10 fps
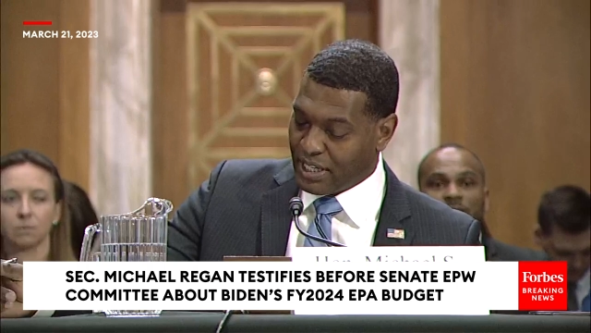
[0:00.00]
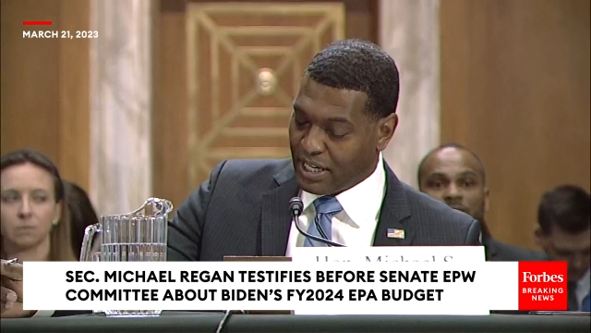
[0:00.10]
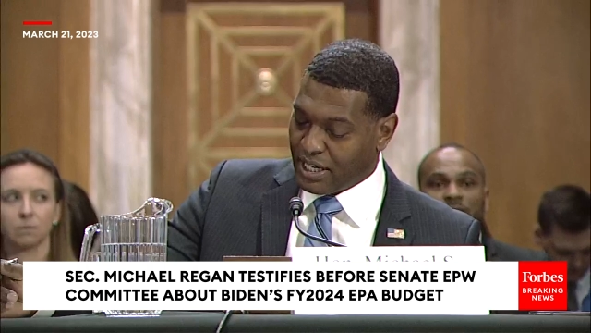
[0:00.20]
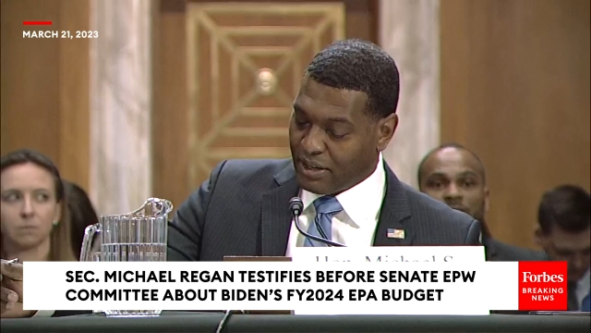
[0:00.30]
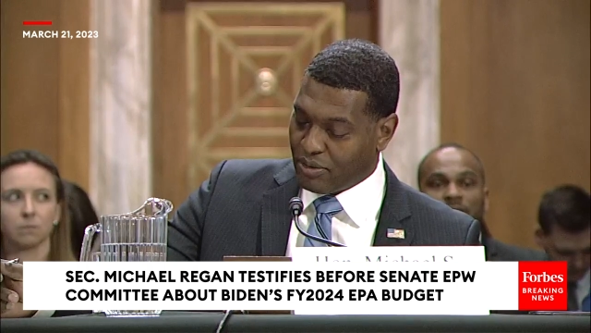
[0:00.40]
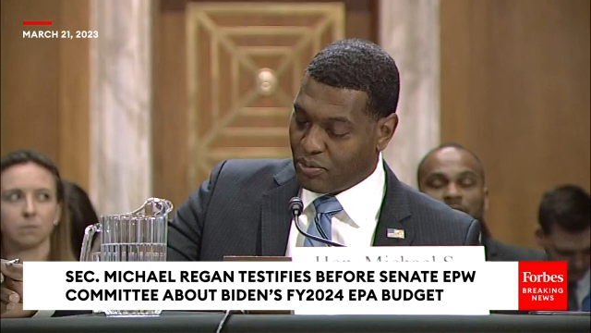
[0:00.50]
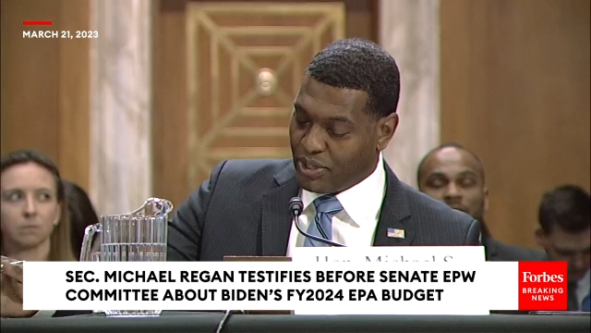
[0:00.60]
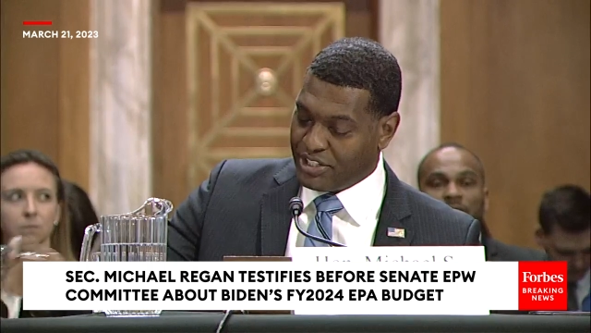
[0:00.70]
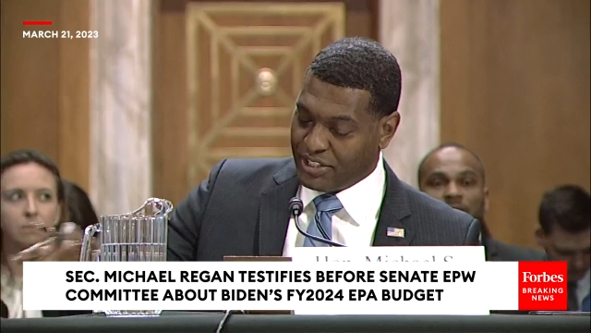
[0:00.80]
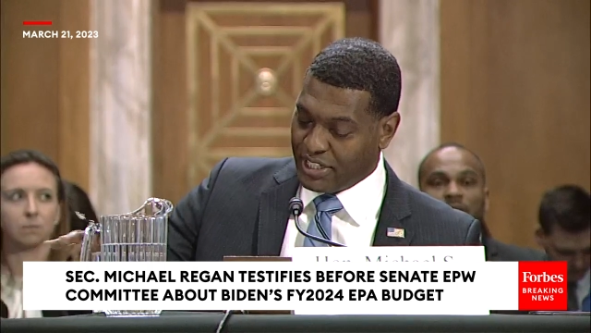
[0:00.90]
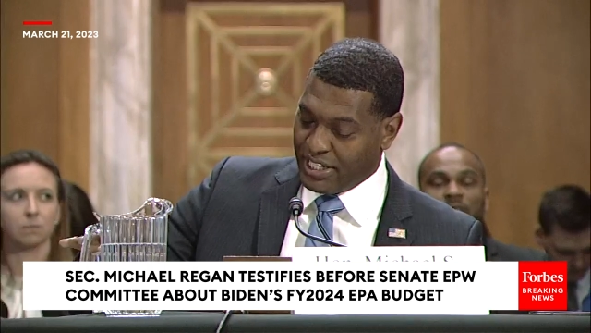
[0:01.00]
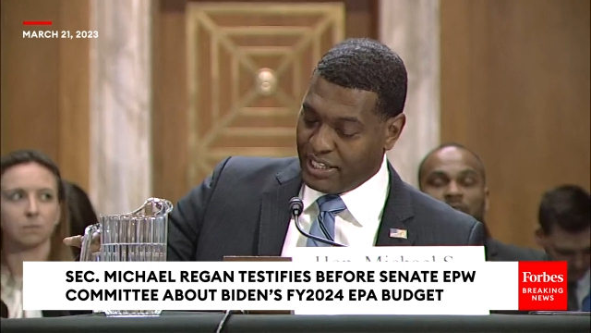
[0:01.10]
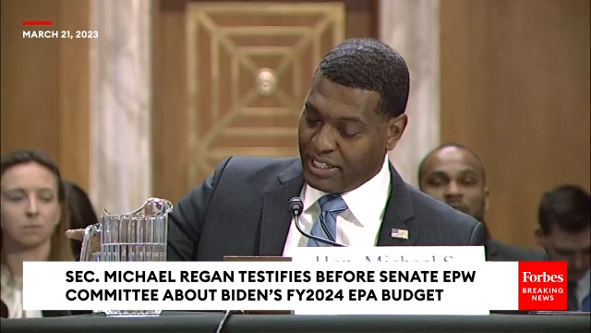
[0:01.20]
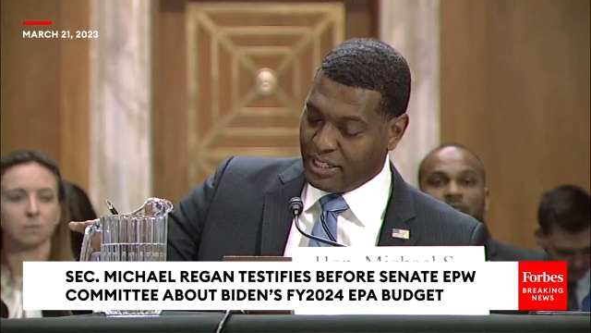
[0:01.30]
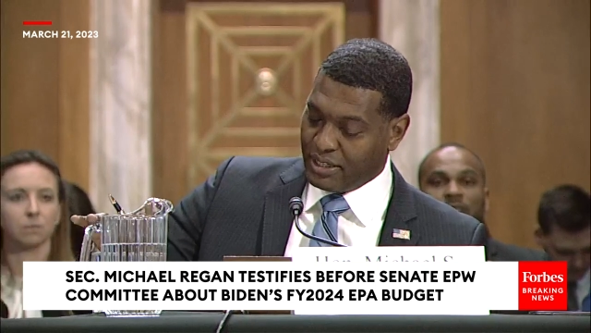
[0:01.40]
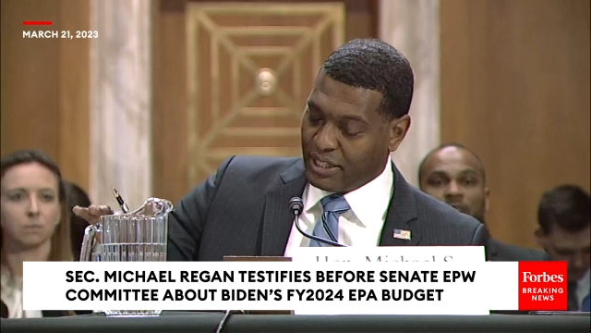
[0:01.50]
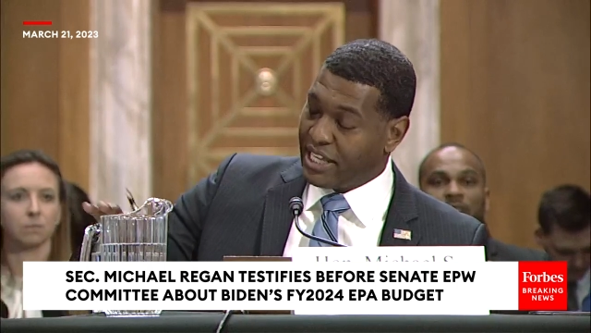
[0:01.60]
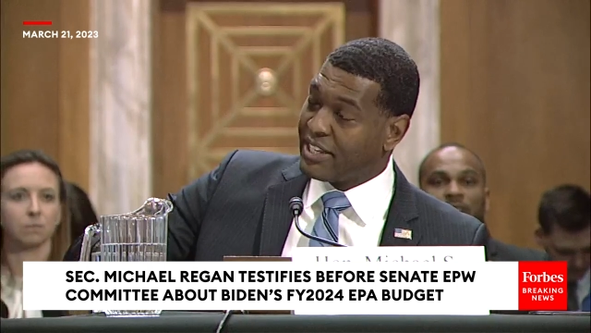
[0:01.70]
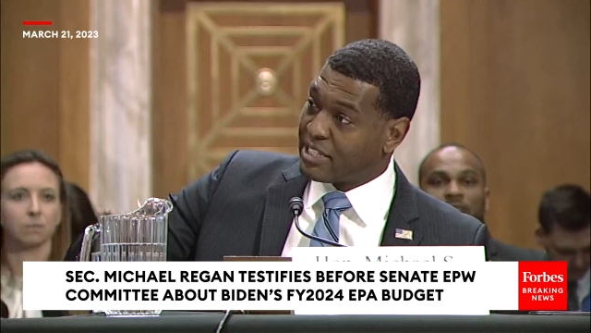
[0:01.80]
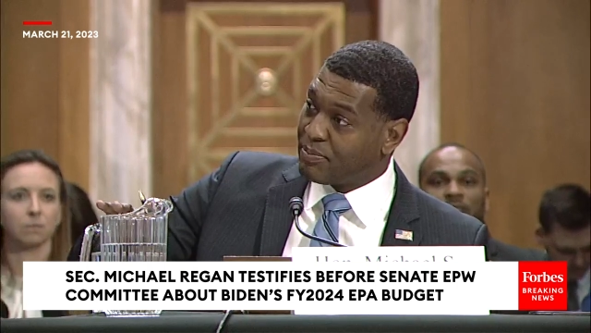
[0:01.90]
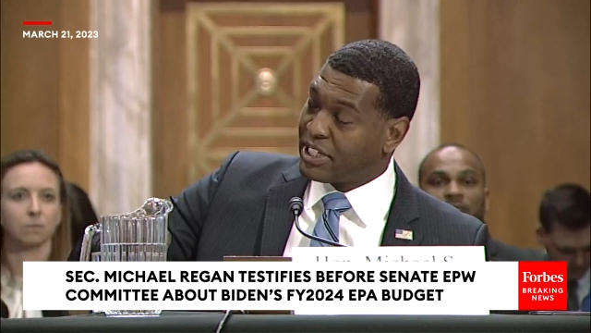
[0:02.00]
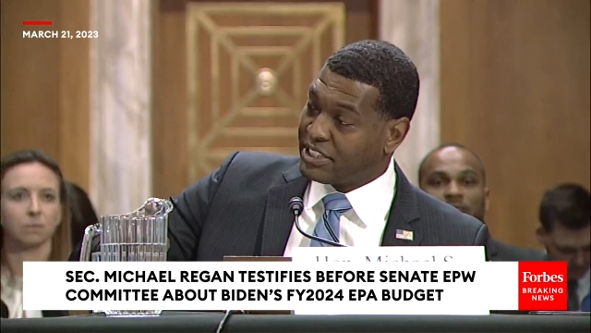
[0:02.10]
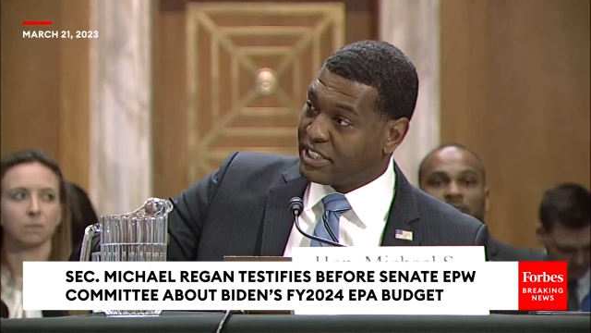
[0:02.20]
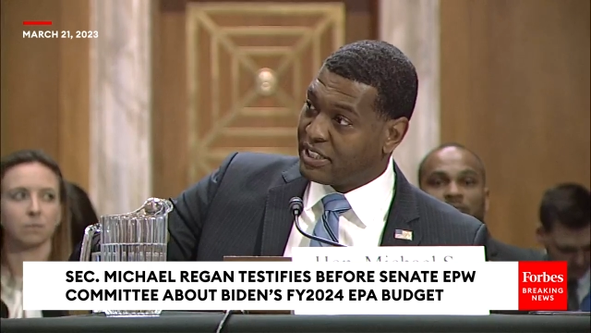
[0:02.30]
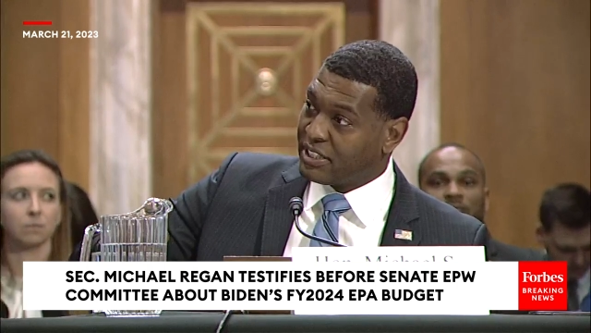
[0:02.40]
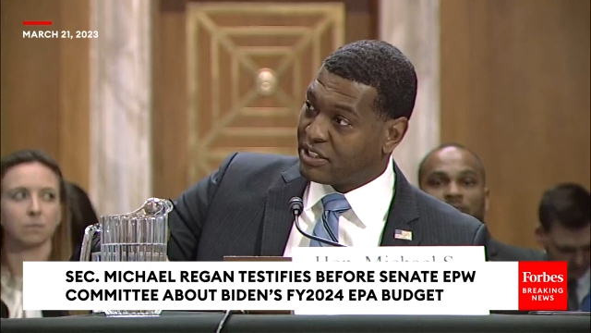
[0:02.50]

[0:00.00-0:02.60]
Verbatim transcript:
Speaker 1: uh, which in the in this budget,